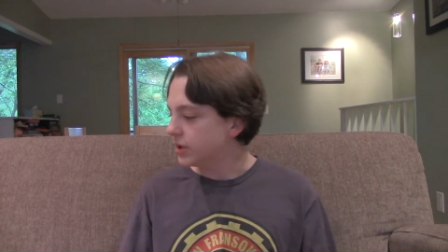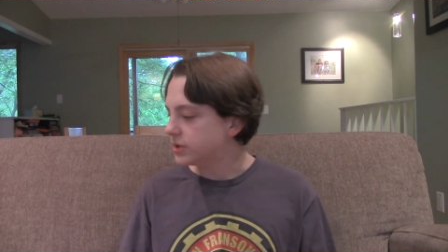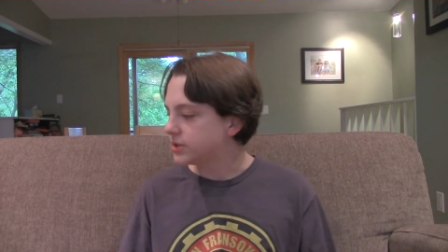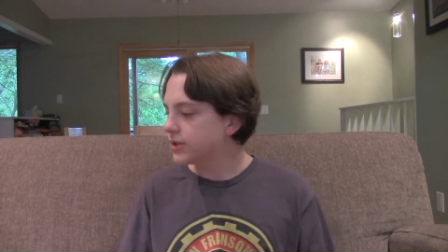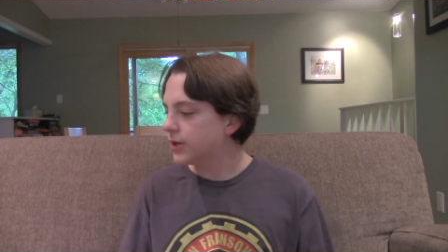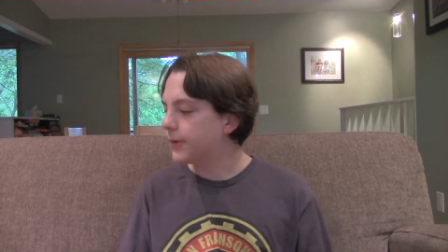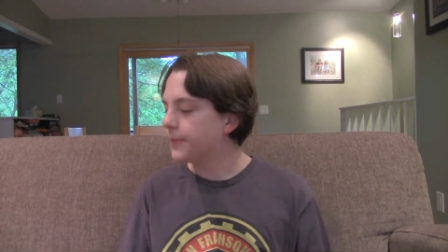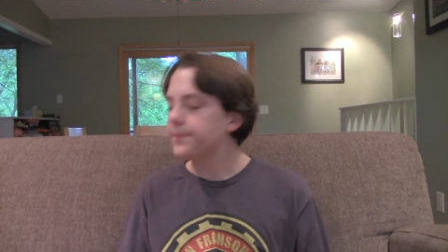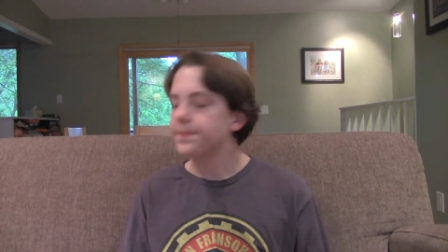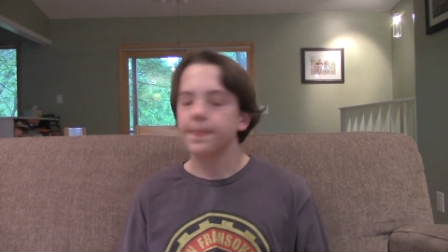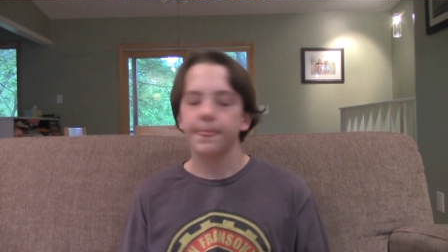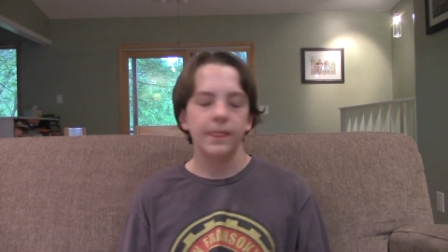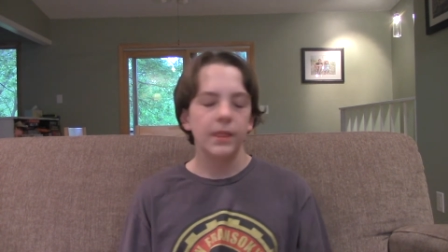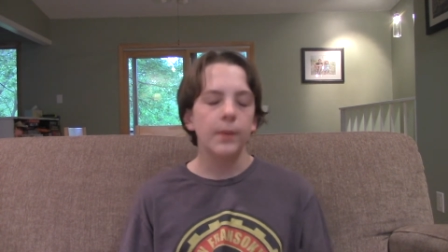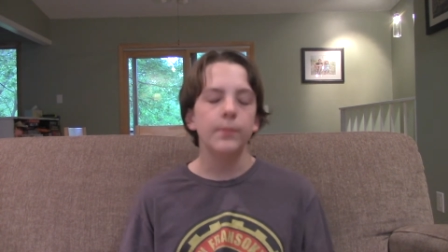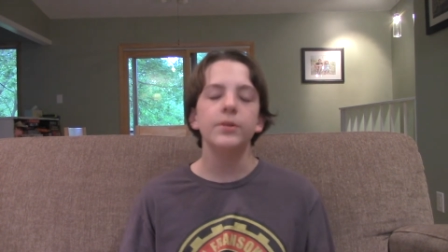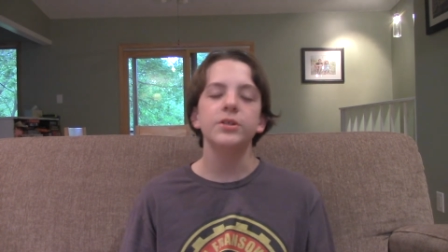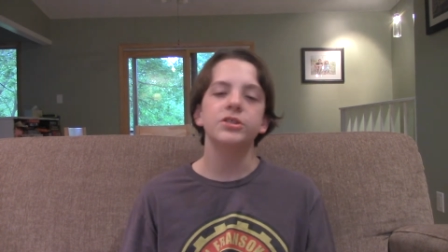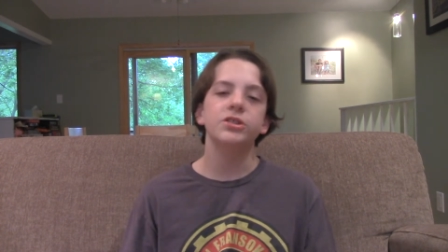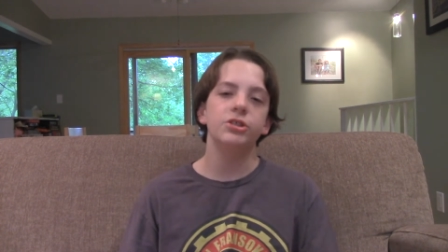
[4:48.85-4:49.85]
So
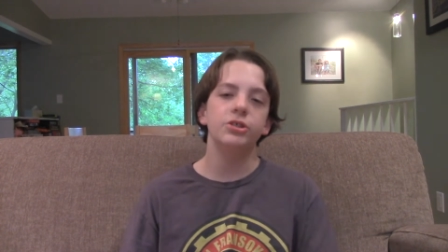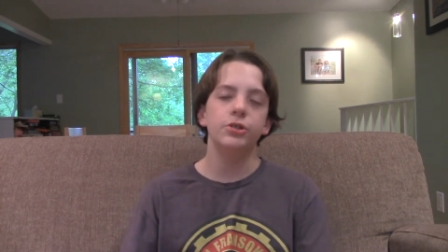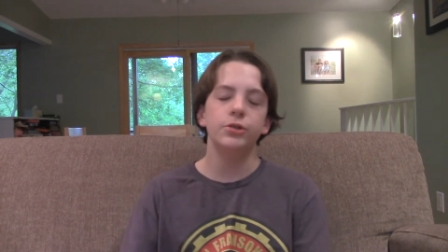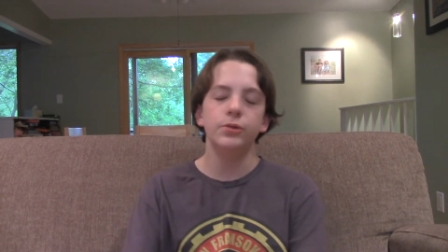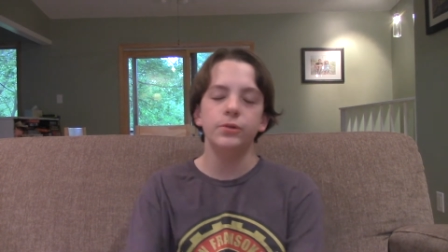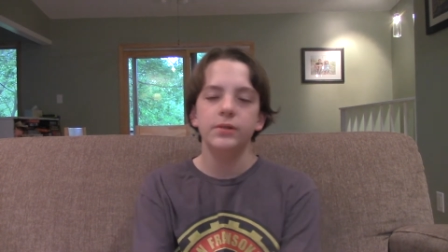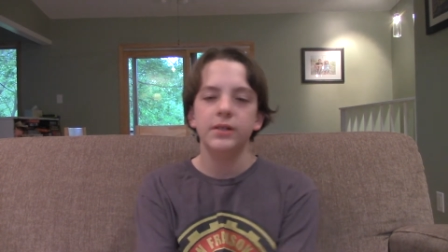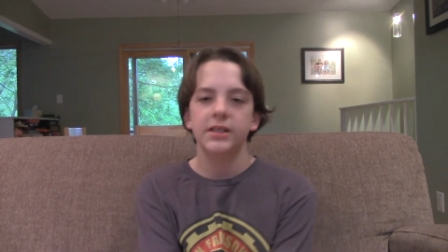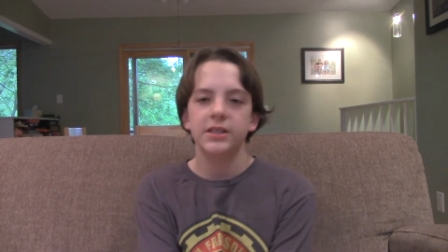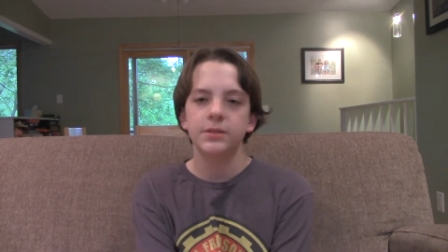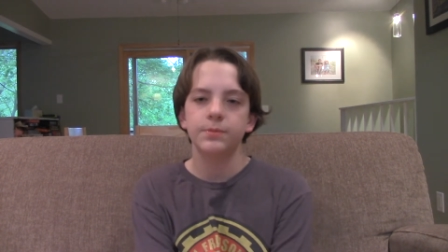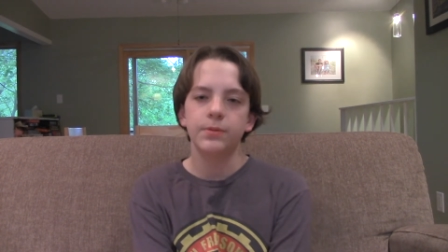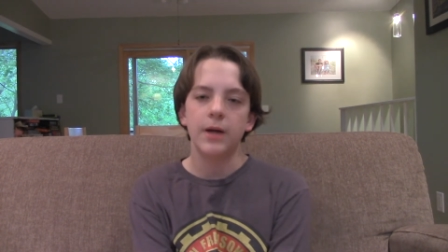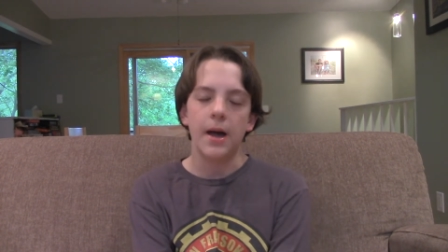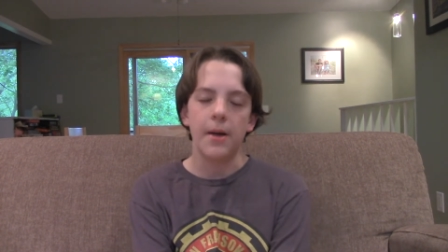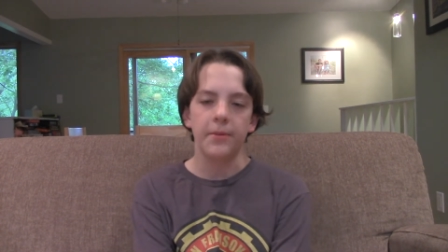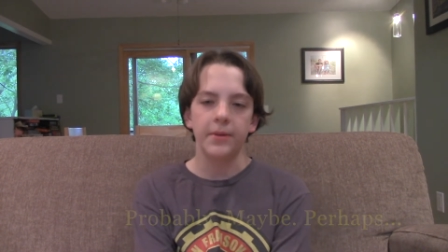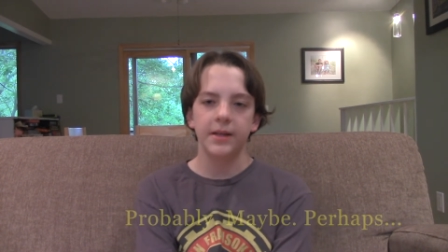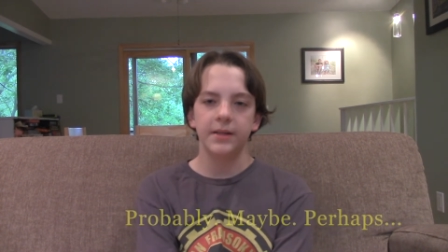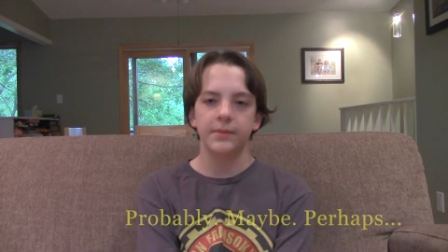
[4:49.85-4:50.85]
number two is
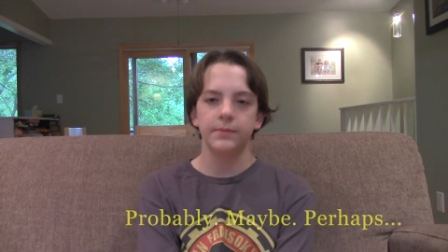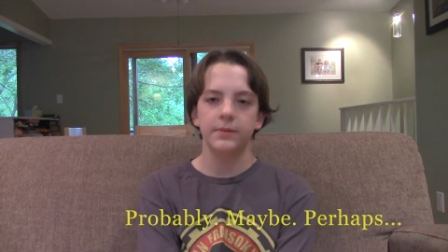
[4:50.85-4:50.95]
probably